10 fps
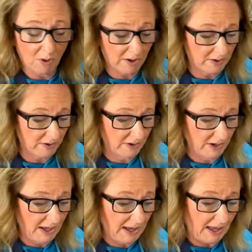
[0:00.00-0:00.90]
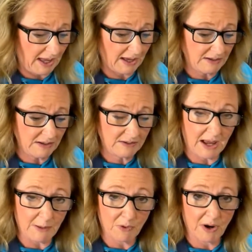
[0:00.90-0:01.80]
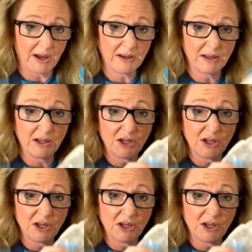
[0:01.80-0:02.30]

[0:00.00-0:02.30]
water and a dab rag.